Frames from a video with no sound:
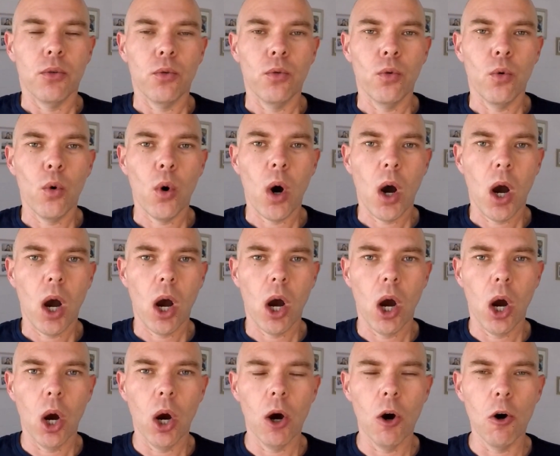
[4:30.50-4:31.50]

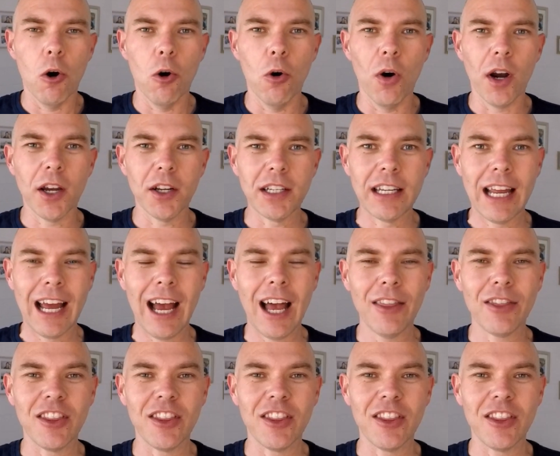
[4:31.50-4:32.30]
whoa, I could cut